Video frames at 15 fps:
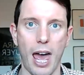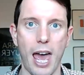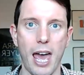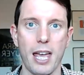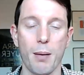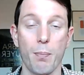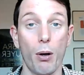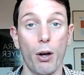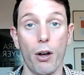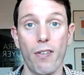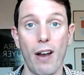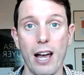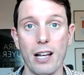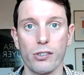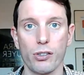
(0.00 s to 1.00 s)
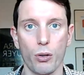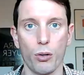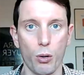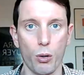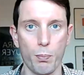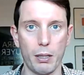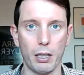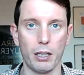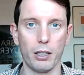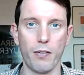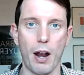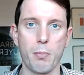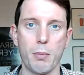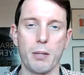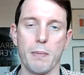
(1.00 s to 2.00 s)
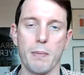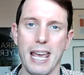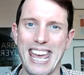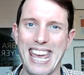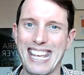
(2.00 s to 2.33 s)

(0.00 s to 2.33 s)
a block of flats or built a development,